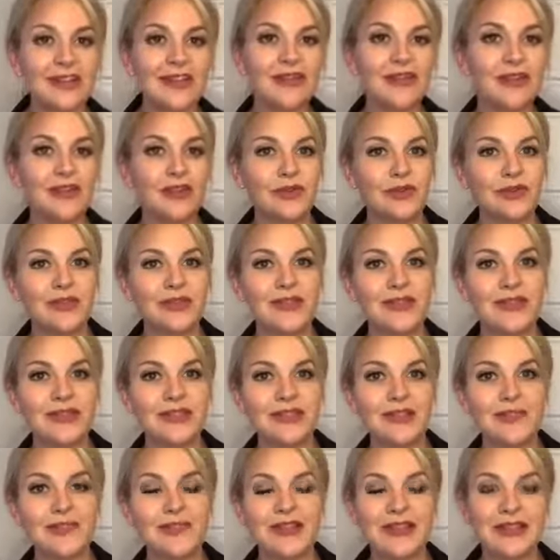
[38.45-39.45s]
Even though it's not
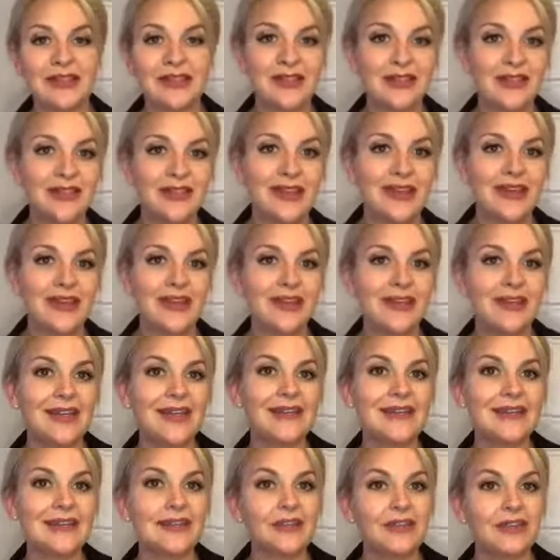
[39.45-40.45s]
something that's
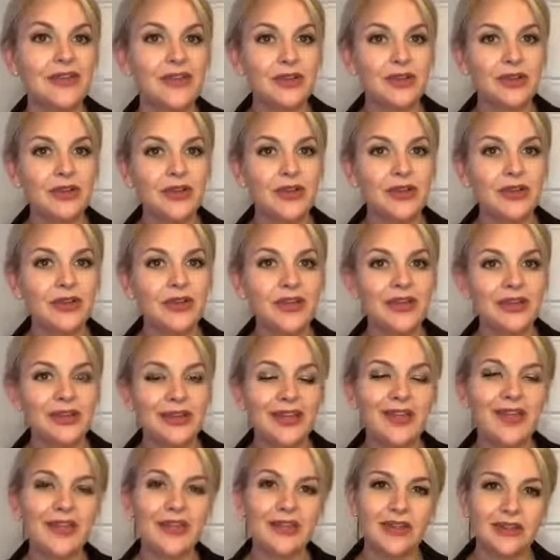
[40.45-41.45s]
necessarily pulling,
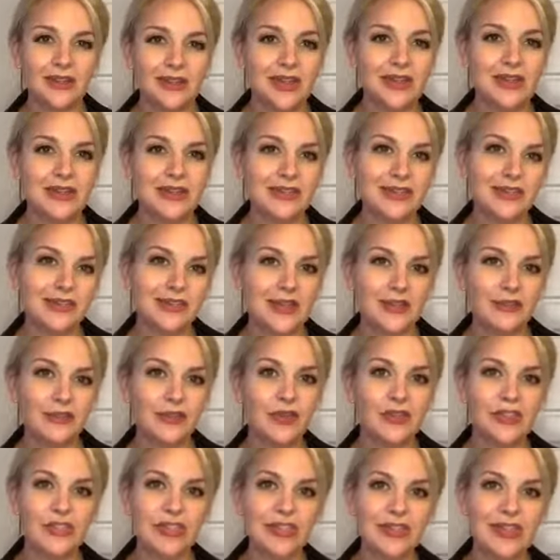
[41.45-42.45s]
there is still that
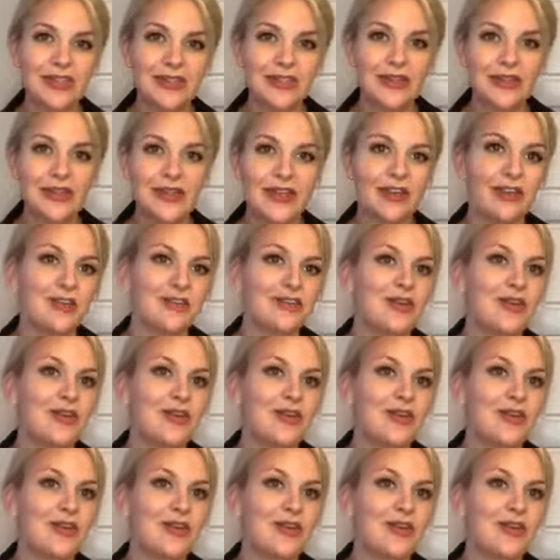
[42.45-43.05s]
friction that's going on.